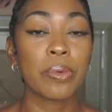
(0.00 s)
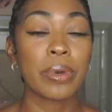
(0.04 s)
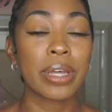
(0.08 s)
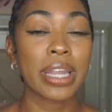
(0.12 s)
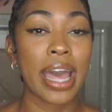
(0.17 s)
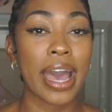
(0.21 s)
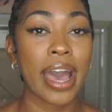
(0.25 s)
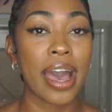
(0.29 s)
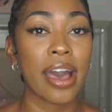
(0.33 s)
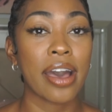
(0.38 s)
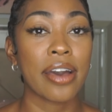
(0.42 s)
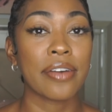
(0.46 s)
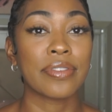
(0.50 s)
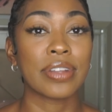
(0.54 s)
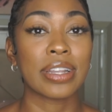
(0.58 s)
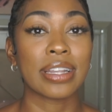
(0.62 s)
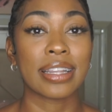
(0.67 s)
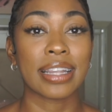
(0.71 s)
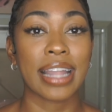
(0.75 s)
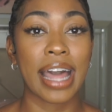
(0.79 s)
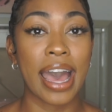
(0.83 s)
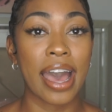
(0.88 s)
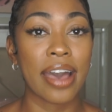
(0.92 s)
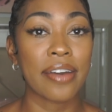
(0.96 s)
would have
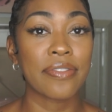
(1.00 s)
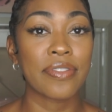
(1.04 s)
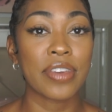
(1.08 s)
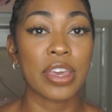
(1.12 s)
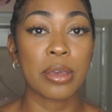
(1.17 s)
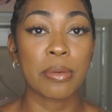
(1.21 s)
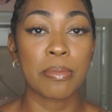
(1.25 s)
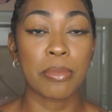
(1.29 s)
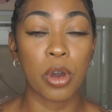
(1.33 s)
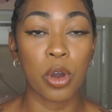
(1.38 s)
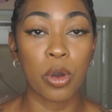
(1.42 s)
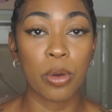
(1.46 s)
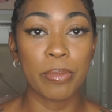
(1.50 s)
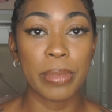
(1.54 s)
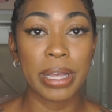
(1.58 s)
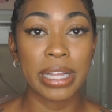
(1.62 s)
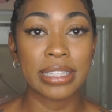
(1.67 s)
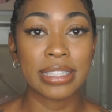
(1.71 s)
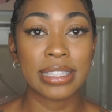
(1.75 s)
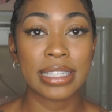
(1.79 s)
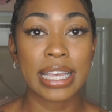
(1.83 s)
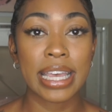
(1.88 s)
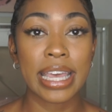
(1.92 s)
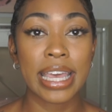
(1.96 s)
laughing
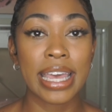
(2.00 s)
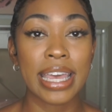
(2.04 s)
moments,